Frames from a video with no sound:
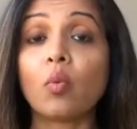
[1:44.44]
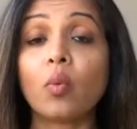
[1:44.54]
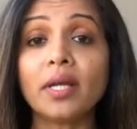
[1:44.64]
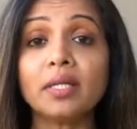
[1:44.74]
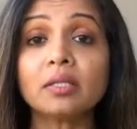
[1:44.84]

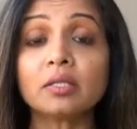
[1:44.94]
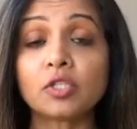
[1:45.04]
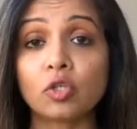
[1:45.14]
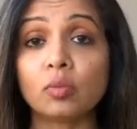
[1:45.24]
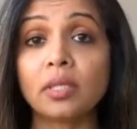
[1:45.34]
When
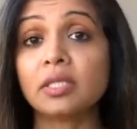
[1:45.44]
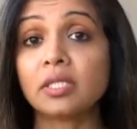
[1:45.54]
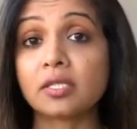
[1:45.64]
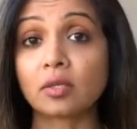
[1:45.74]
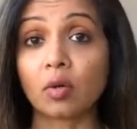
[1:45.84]
tumor
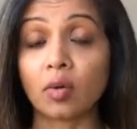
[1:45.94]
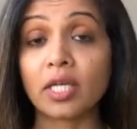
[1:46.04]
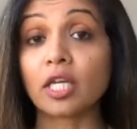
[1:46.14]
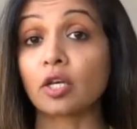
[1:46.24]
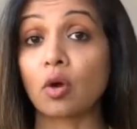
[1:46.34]
is
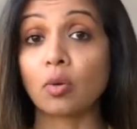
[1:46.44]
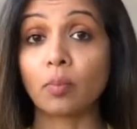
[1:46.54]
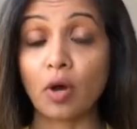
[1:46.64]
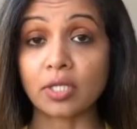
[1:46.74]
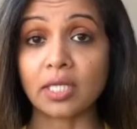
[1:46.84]
growing in your
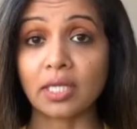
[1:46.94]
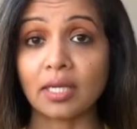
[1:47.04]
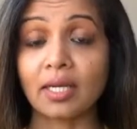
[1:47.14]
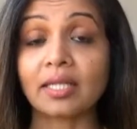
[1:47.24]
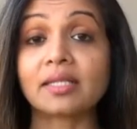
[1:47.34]
body,
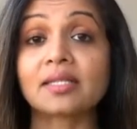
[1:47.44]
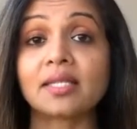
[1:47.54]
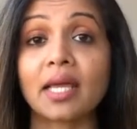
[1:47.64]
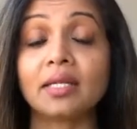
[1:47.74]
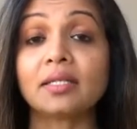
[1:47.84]
it
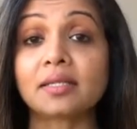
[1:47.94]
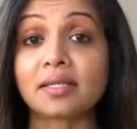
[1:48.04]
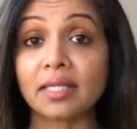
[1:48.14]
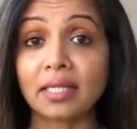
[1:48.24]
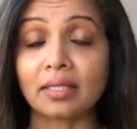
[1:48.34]
sends
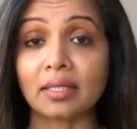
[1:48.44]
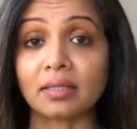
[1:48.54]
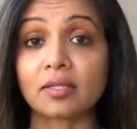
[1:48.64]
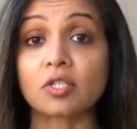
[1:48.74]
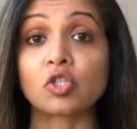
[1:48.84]

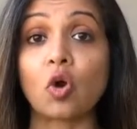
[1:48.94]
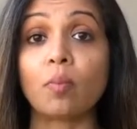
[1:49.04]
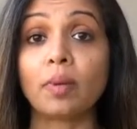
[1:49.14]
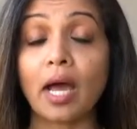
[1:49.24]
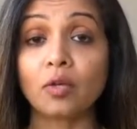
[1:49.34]
signals to your
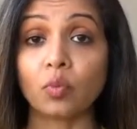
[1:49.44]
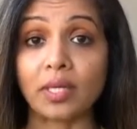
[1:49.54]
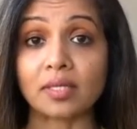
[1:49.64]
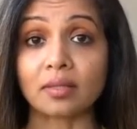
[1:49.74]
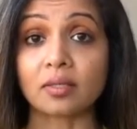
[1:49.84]
blood
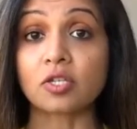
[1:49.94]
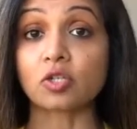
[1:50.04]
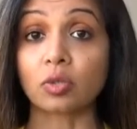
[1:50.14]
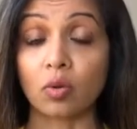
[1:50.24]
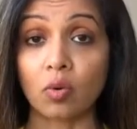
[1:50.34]
vessels
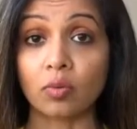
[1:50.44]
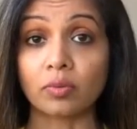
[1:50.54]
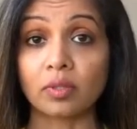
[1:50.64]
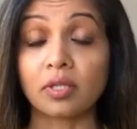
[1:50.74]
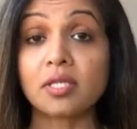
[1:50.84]
to grow.
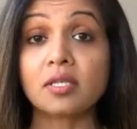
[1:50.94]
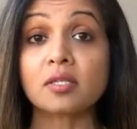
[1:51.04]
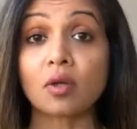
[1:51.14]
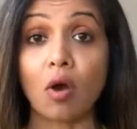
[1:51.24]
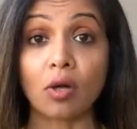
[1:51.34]
This is
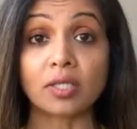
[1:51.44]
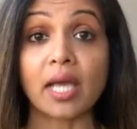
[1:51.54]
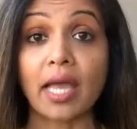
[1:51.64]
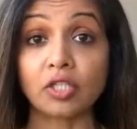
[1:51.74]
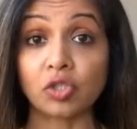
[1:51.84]
called
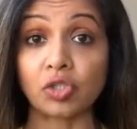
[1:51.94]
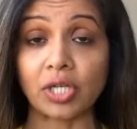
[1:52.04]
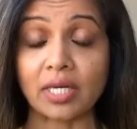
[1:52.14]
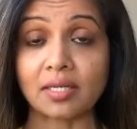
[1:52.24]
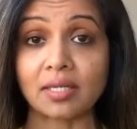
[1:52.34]

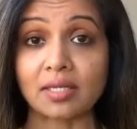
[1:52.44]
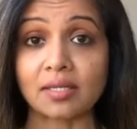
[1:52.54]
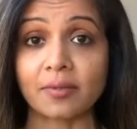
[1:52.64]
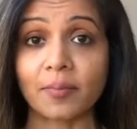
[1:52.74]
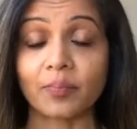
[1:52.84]
angiogenesis.